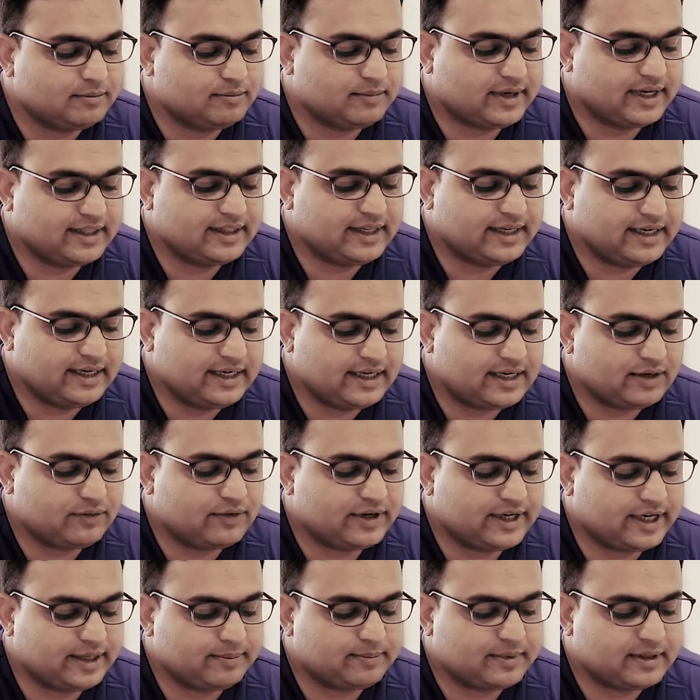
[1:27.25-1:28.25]
by the
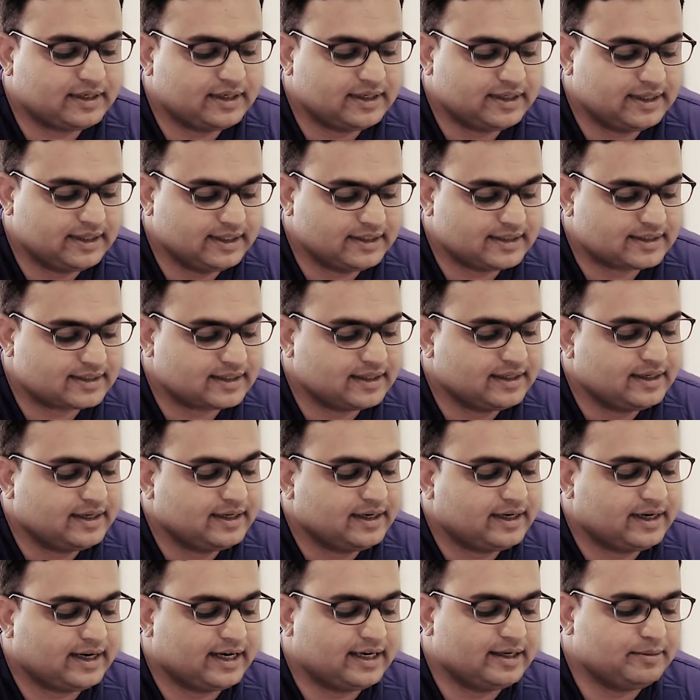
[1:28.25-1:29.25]
intervertebral disc
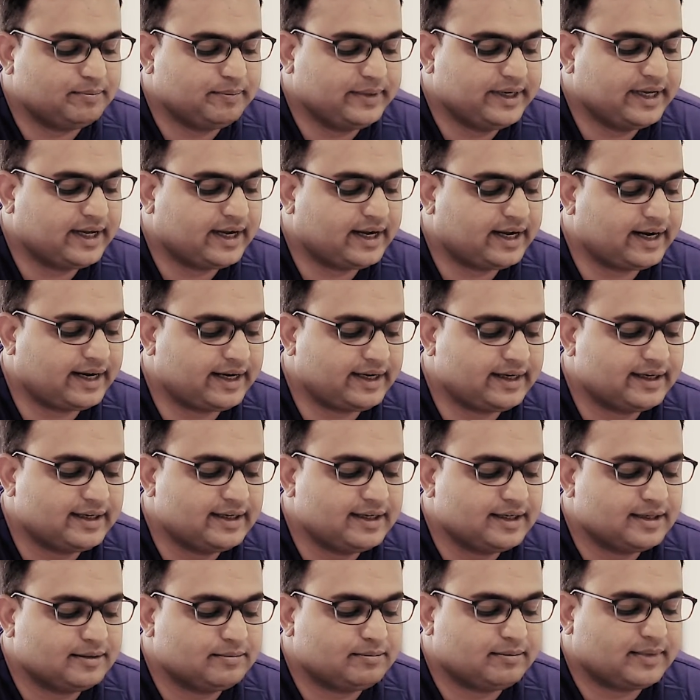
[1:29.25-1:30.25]
and behind
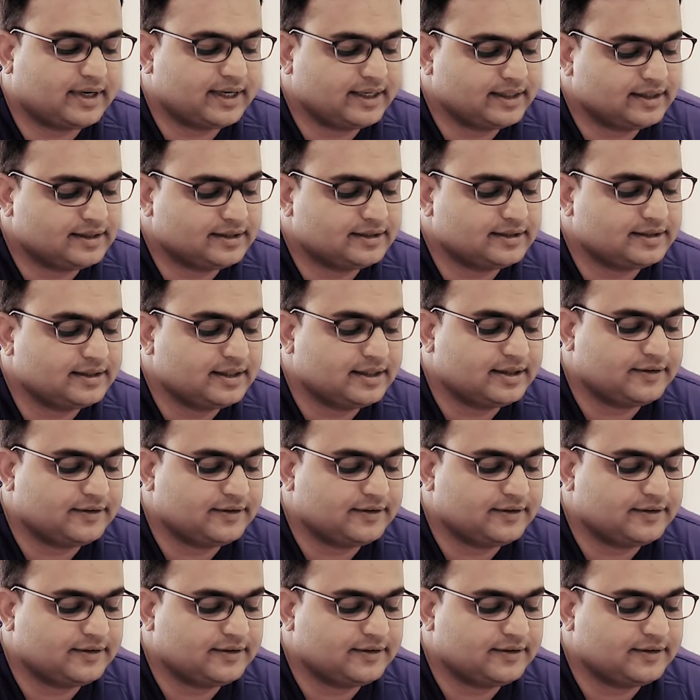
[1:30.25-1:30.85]
by the